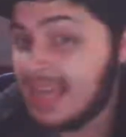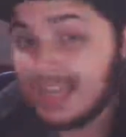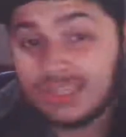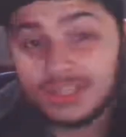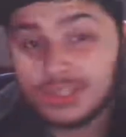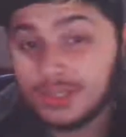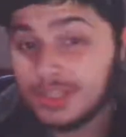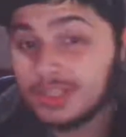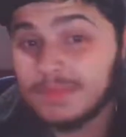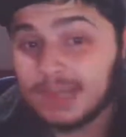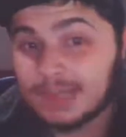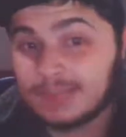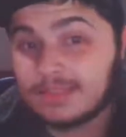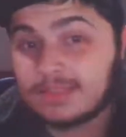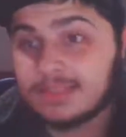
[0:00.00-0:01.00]
hates
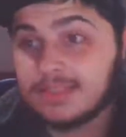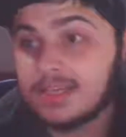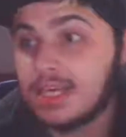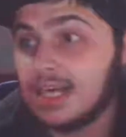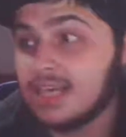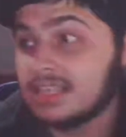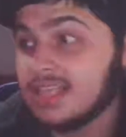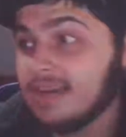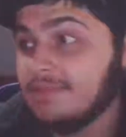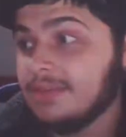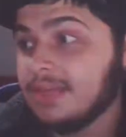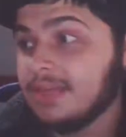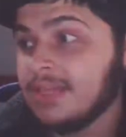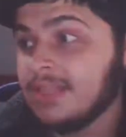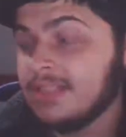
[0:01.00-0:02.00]
Christmas. As
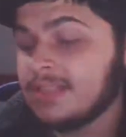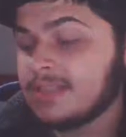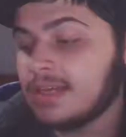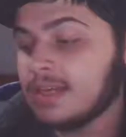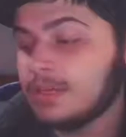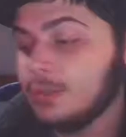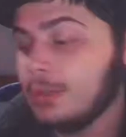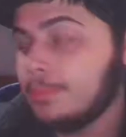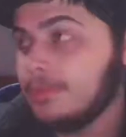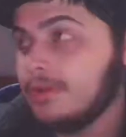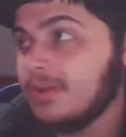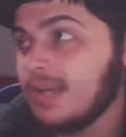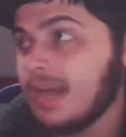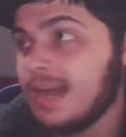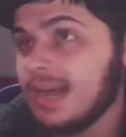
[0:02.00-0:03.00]
evident, he's a
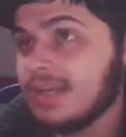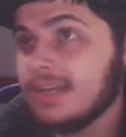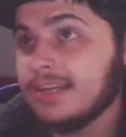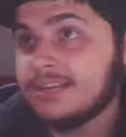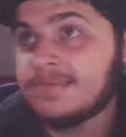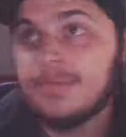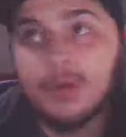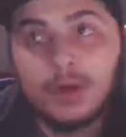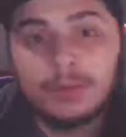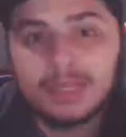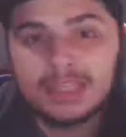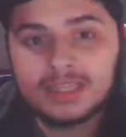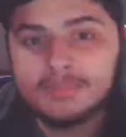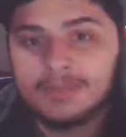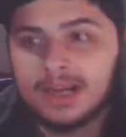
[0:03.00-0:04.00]
corporal guy, cares more
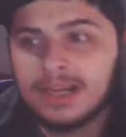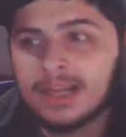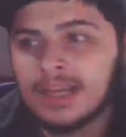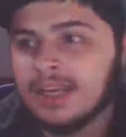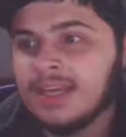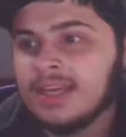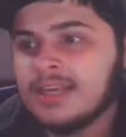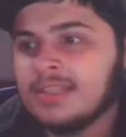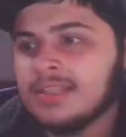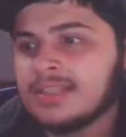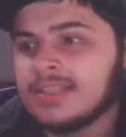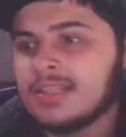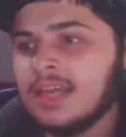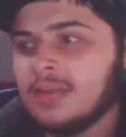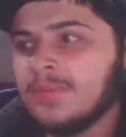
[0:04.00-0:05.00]
about the money.
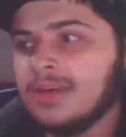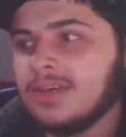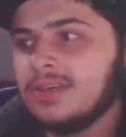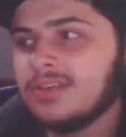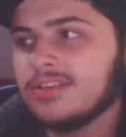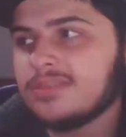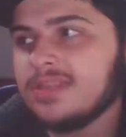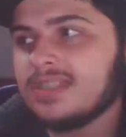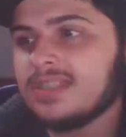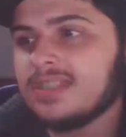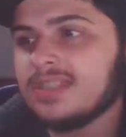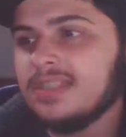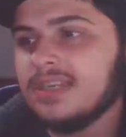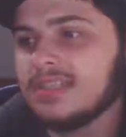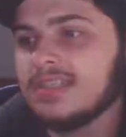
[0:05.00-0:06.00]
Doesn't care about Christmas,
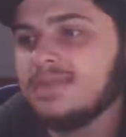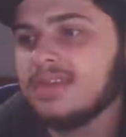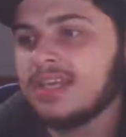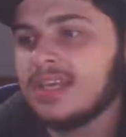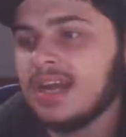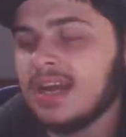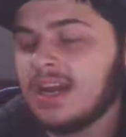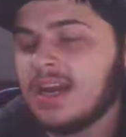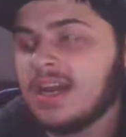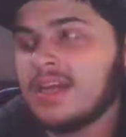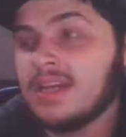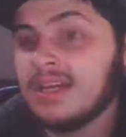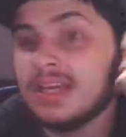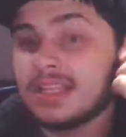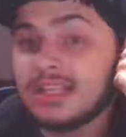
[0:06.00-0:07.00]
doesn't even care.
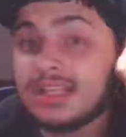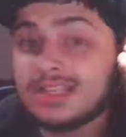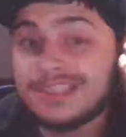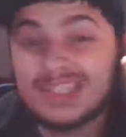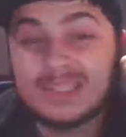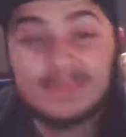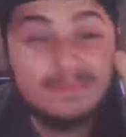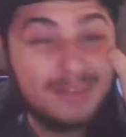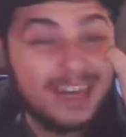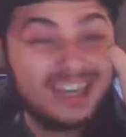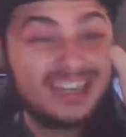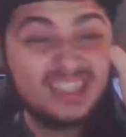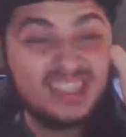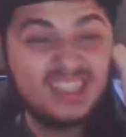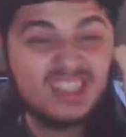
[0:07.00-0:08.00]
Got that
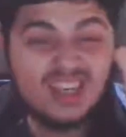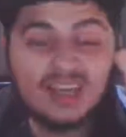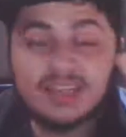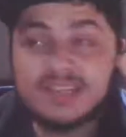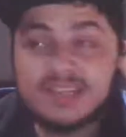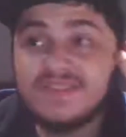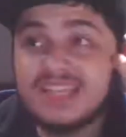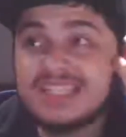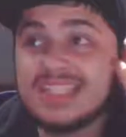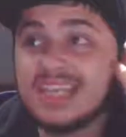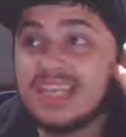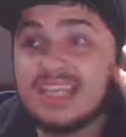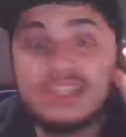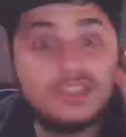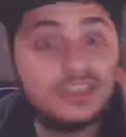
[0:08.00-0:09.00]
smug look on his face
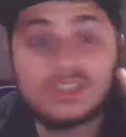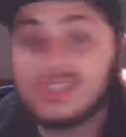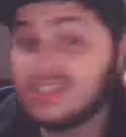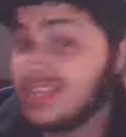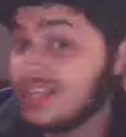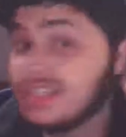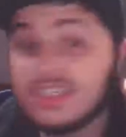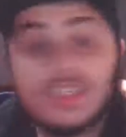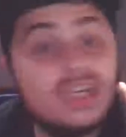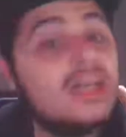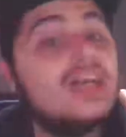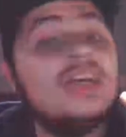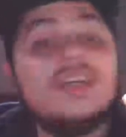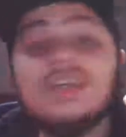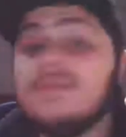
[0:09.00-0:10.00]
like he just doesn't
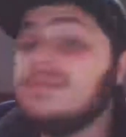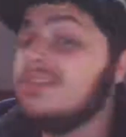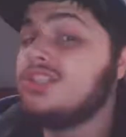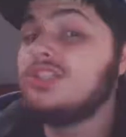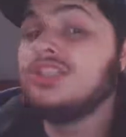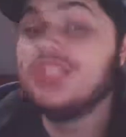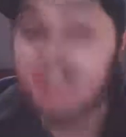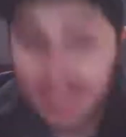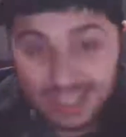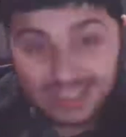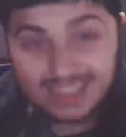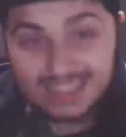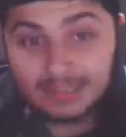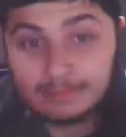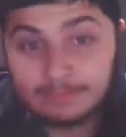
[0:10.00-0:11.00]
give a
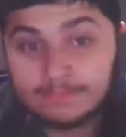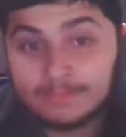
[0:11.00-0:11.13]
shit.